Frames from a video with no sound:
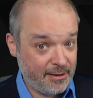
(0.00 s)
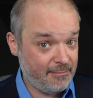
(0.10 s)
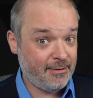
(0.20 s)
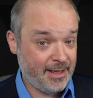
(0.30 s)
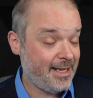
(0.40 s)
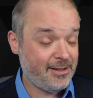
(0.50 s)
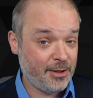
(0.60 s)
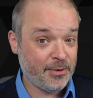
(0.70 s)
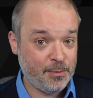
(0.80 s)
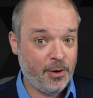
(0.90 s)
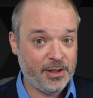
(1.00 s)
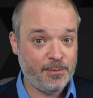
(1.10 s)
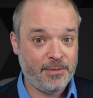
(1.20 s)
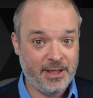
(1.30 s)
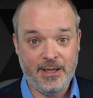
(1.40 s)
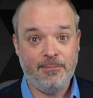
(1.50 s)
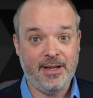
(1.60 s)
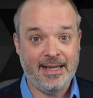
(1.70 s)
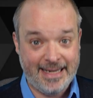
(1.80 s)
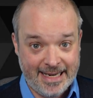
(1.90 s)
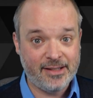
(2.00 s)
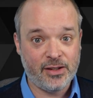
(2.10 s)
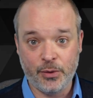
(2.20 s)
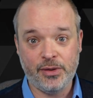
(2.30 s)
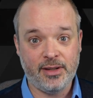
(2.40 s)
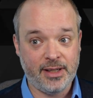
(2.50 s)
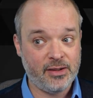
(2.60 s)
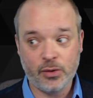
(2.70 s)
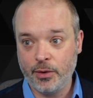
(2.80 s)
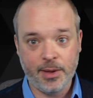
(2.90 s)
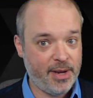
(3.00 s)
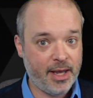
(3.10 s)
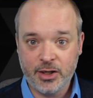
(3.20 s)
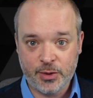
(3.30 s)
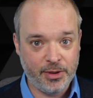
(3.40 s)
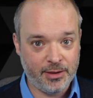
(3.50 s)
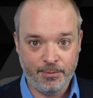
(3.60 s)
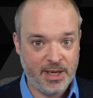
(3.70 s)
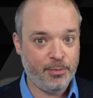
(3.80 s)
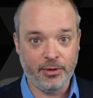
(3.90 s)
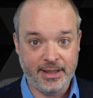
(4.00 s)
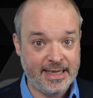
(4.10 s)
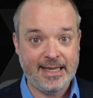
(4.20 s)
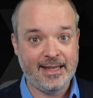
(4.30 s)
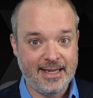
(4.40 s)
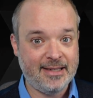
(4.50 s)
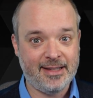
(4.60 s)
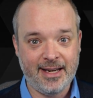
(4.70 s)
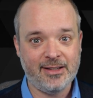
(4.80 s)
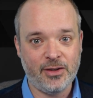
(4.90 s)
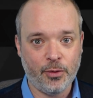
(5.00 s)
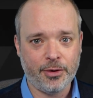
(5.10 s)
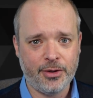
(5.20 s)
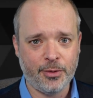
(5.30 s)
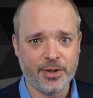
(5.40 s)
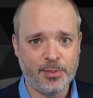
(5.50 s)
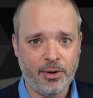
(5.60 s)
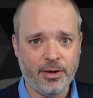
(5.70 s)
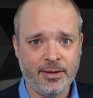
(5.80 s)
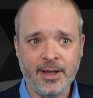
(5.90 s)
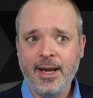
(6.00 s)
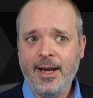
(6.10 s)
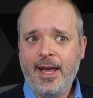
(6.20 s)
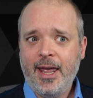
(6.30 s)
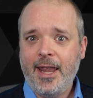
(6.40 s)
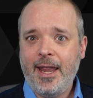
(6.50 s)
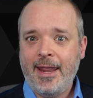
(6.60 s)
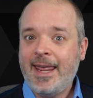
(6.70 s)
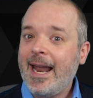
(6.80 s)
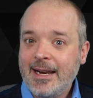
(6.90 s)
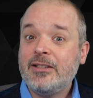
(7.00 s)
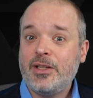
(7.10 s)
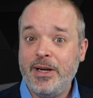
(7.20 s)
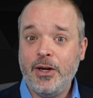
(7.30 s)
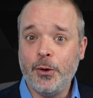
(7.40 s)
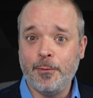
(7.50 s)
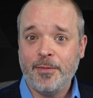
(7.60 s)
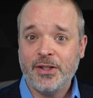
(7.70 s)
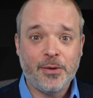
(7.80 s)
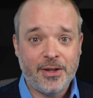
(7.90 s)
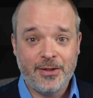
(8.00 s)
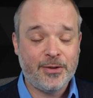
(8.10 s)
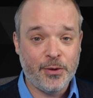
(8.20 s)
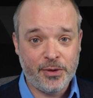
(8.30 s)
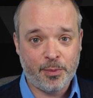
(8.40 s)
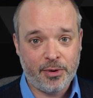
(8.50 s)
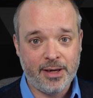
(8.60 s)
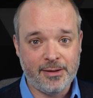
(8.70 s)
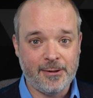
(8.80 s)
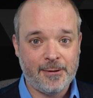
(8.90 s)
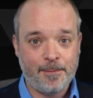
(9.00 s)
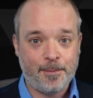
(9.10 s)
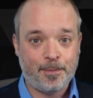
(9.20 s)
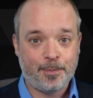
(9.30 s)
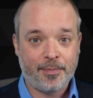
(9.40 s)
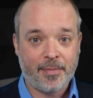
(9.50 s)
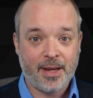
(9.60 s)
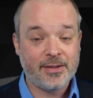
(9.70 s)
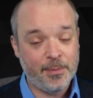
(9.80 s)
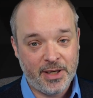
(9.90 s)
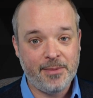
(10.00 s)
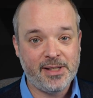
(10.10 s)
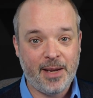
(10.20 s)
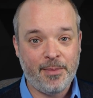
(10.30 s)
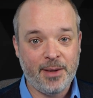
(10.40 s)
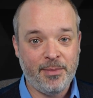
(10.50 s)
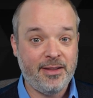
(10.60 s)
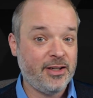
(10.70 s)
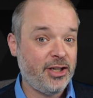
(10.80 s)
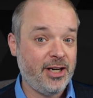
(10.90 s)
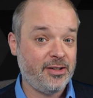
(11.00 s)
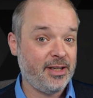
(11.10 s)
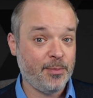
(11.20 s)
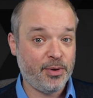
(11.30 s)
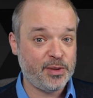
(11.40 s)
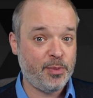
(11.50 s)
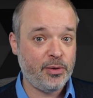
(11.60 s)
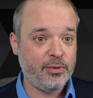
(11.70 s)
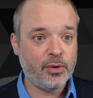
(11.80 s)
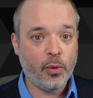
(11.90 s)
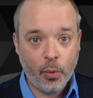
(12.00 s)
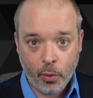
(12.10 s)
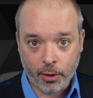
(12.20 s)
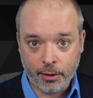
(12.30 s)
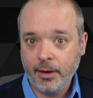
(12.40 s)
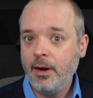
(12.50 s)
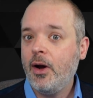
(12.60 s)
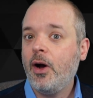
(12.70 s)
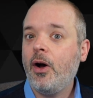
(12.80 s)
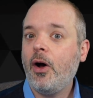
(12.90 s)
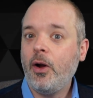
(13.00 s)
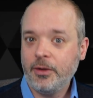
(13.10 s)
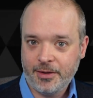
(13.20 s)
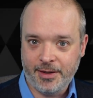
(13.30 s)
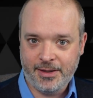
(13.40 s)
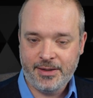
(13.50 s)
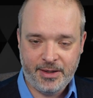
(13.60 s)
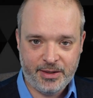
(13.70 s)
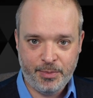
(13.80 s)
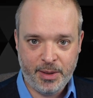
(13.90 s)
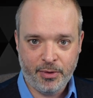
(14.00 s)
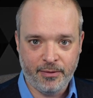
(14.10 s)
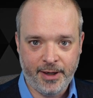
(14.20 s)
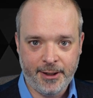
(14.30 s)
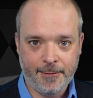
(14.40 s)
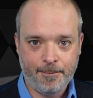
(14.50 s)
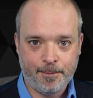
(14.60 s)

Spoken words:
the incident response team needs those things, or the management people need these things in order to respond. That needs to be known so that there's no surprises. Sometimes that might mean the changes get postponed, or alternates need to be provided.